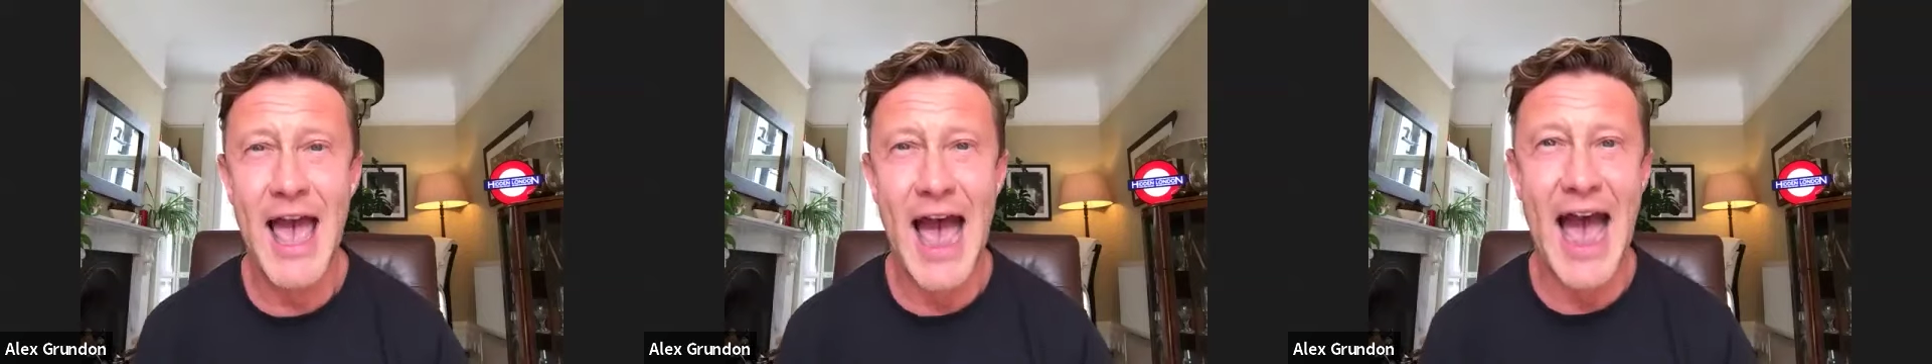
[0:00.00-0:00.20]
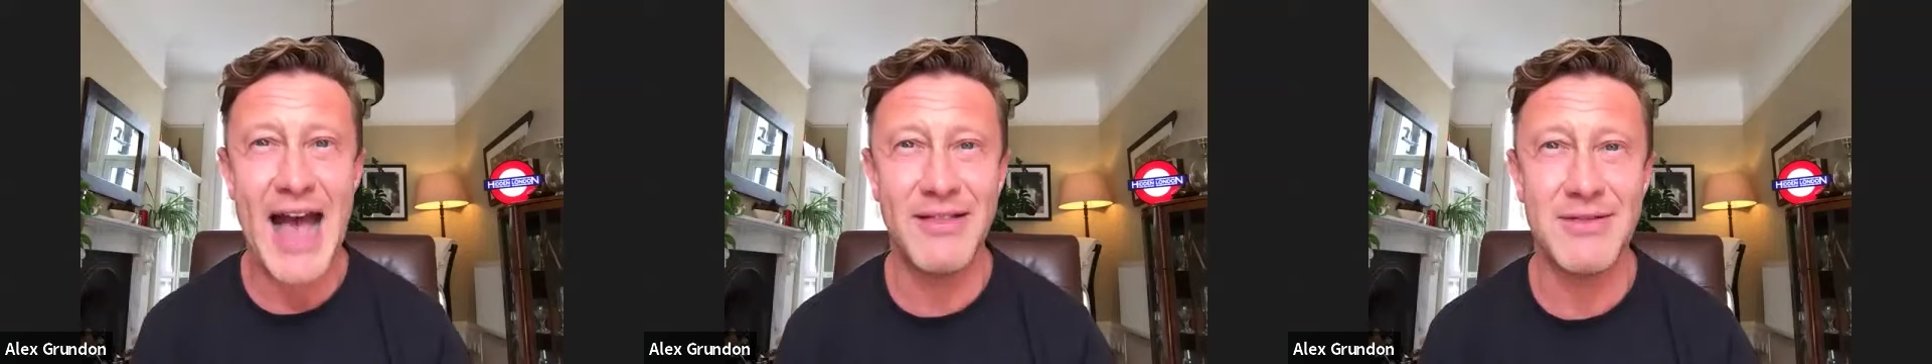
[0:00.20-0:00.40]

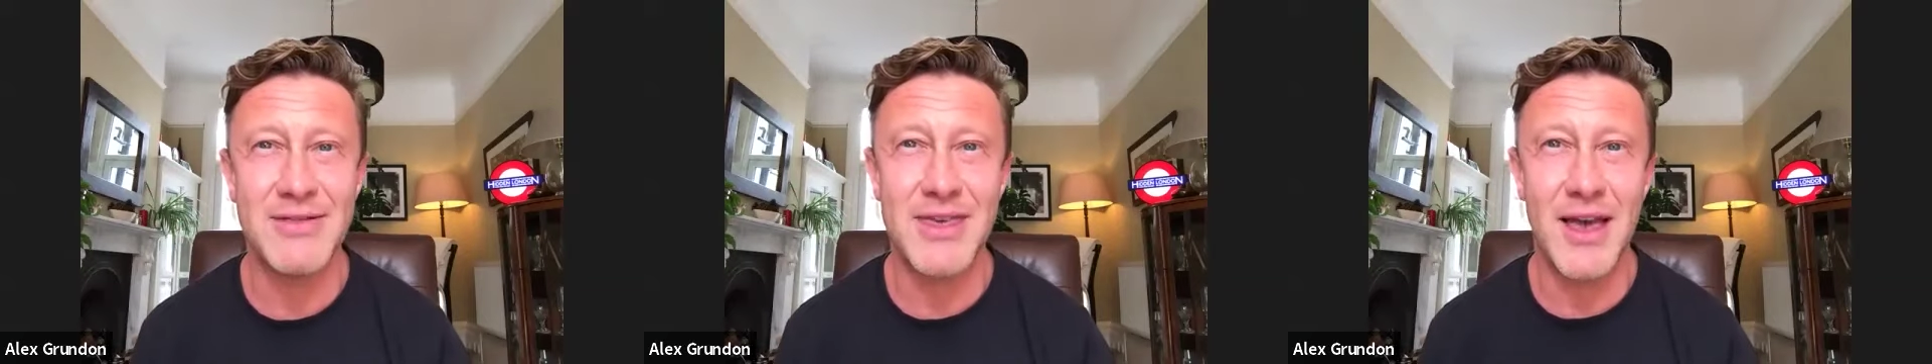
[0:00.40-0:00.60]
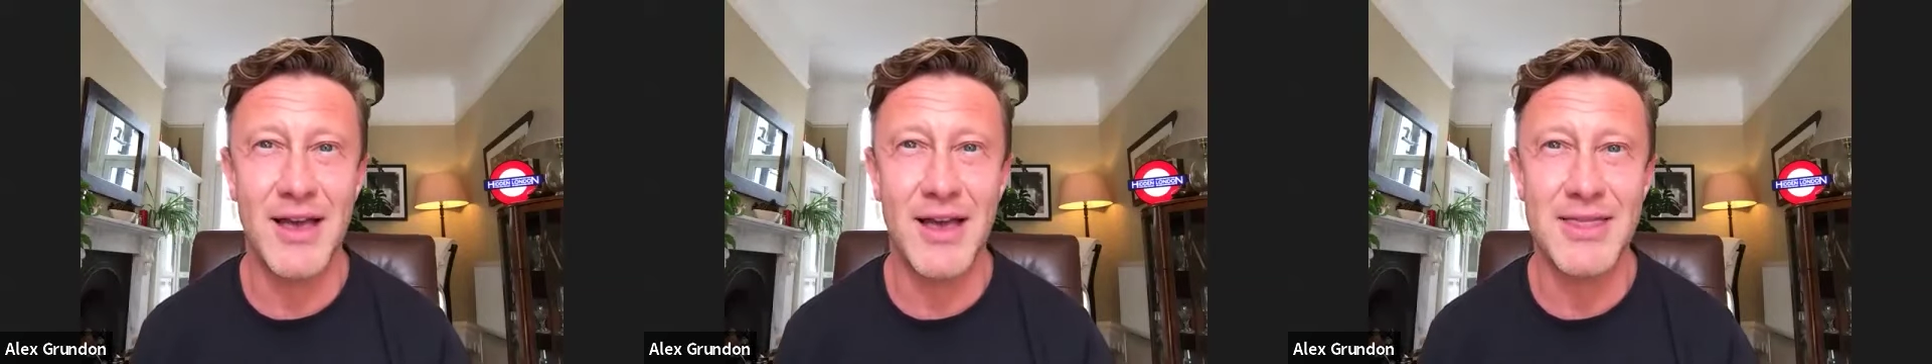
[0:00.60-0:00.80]
and
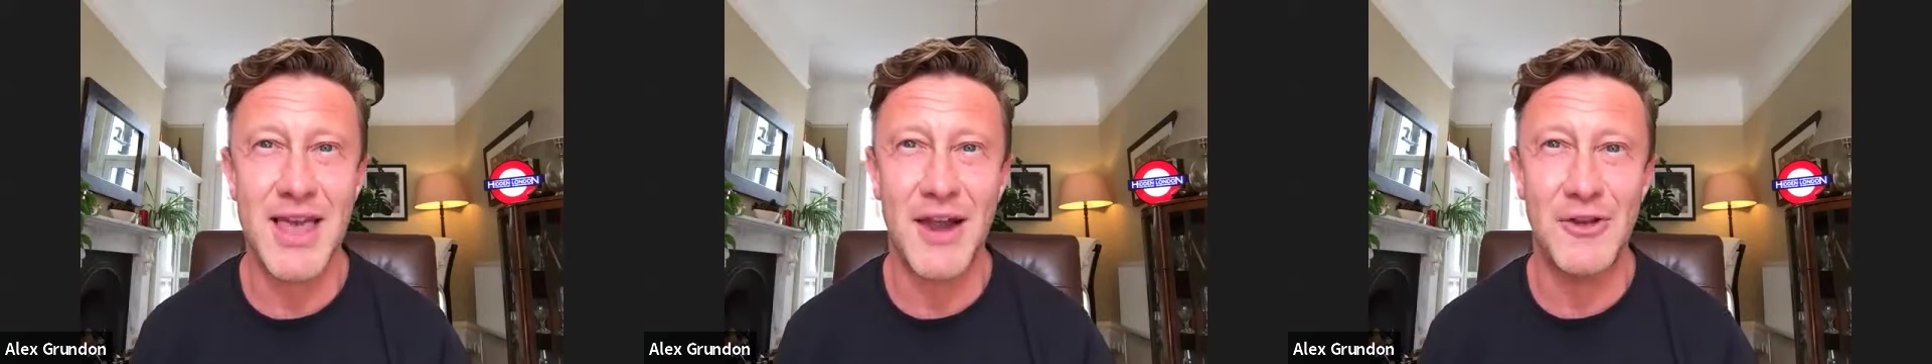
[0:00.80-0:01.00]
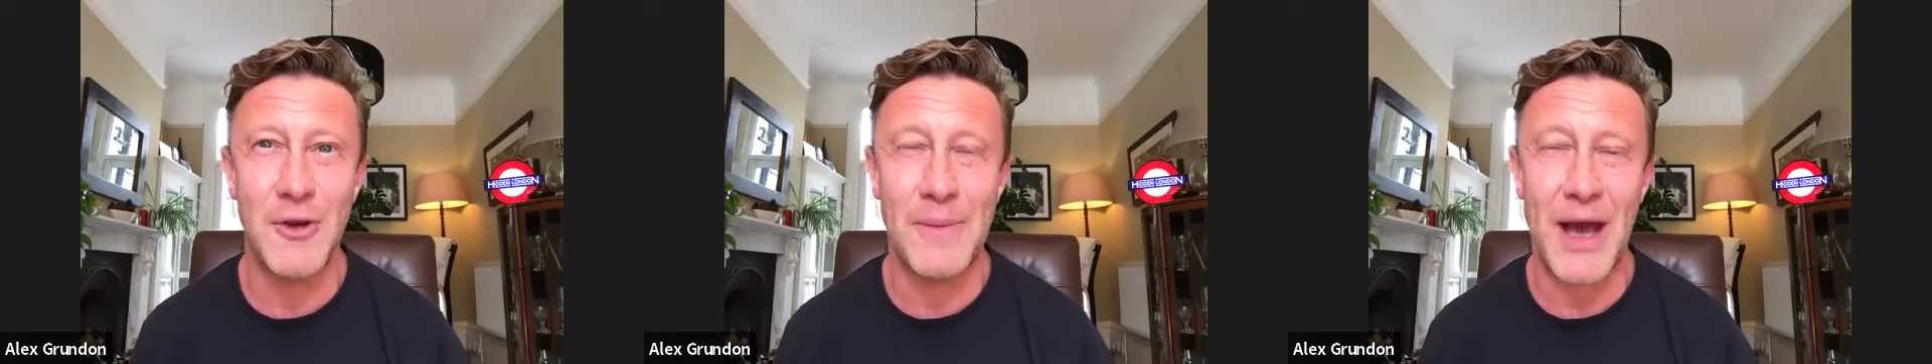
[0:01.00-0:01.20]

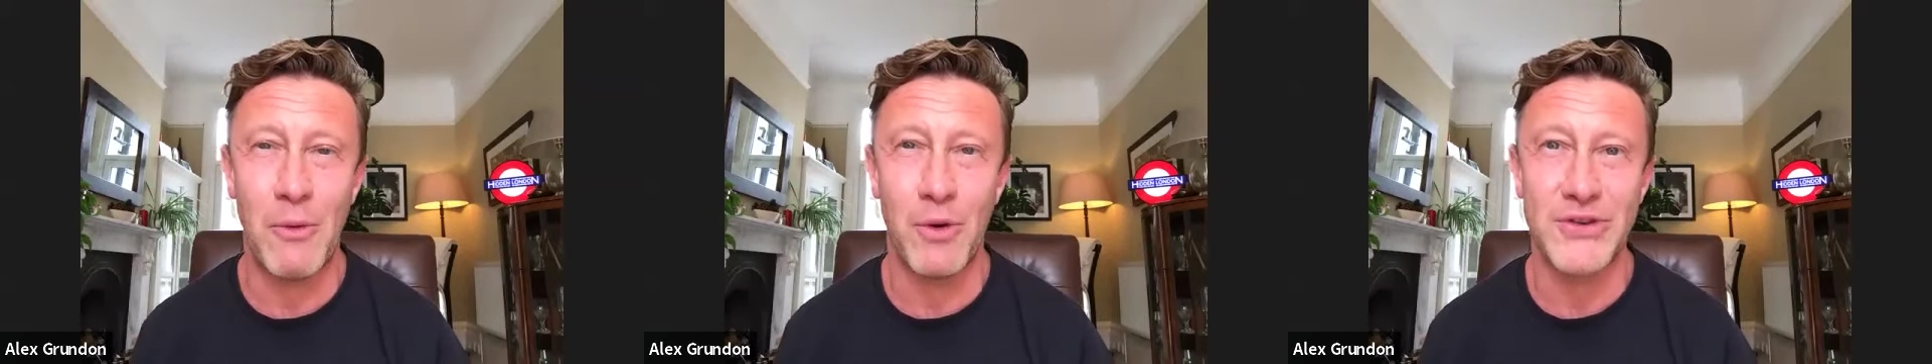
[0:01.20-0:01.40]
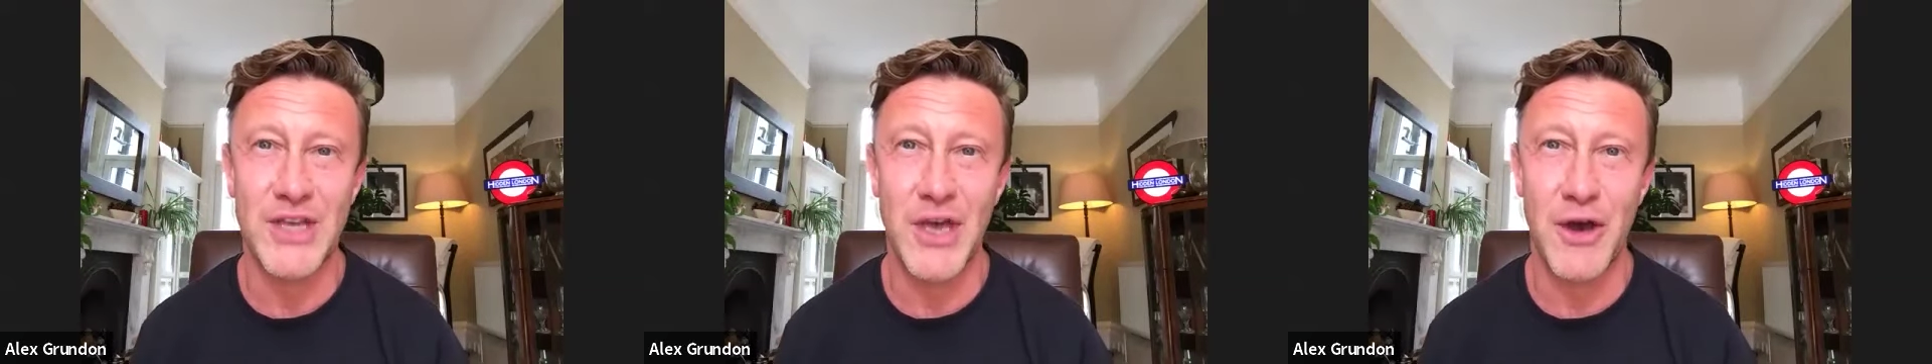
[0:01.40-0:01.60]
telling you about
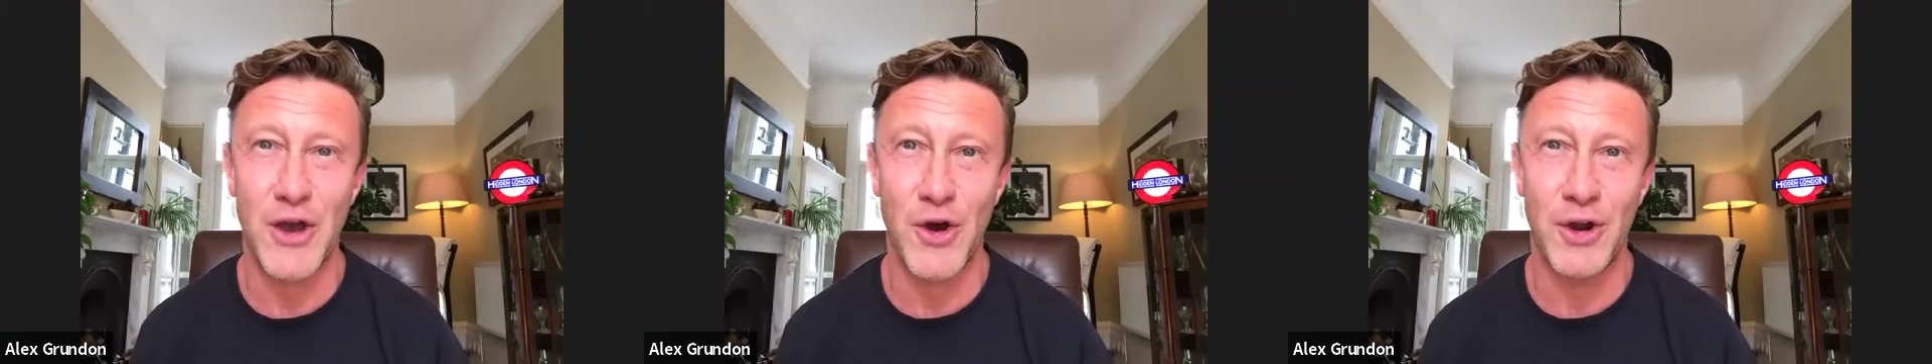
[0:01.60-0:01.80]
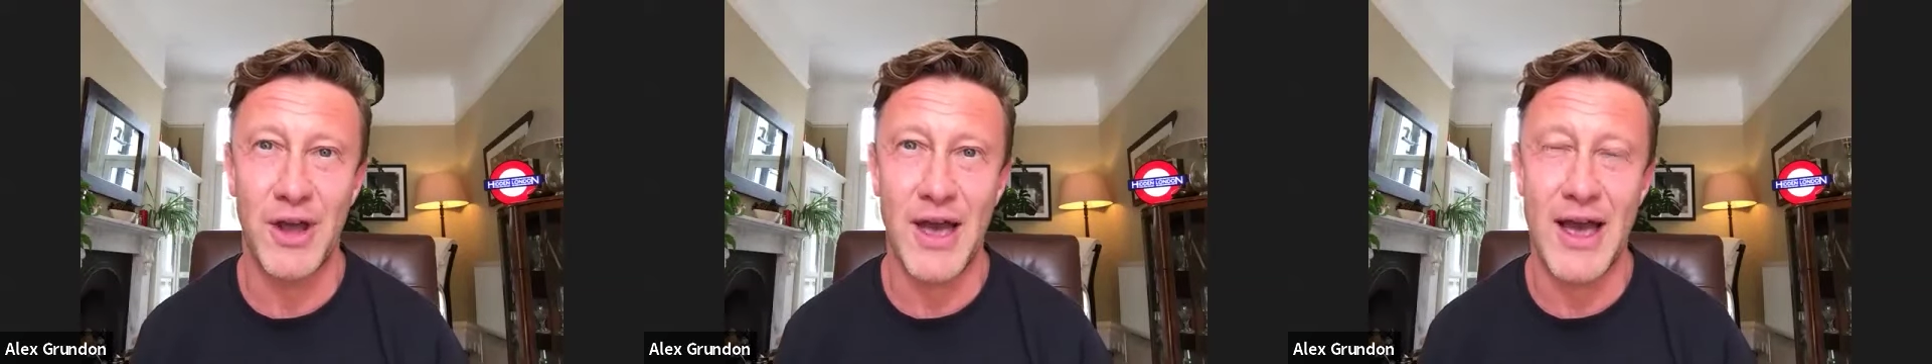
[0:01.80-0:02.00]
what's going
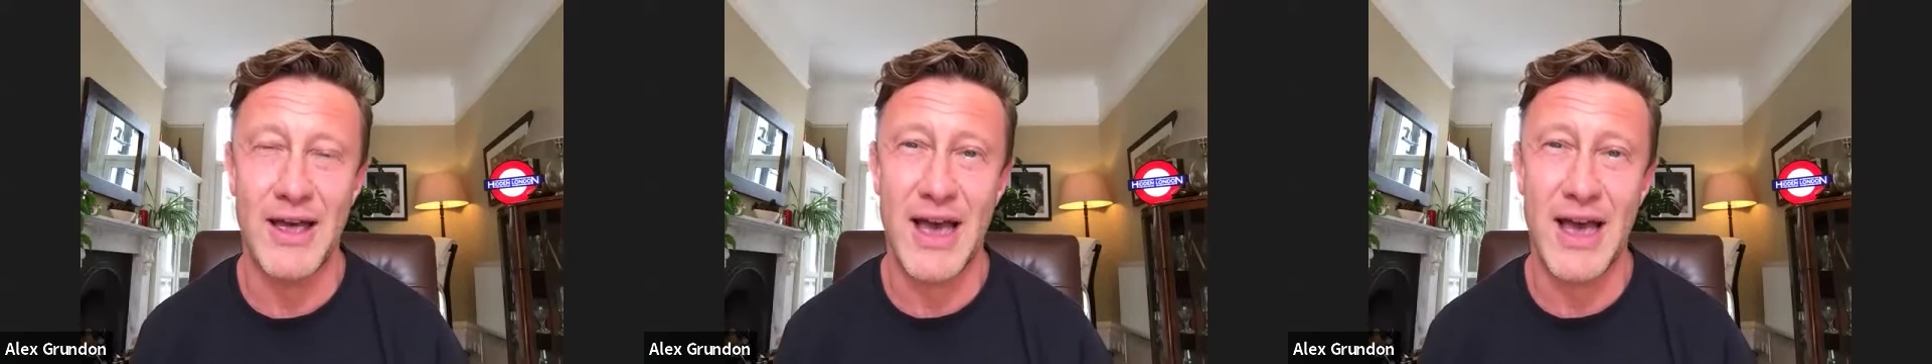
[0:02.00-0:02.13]
on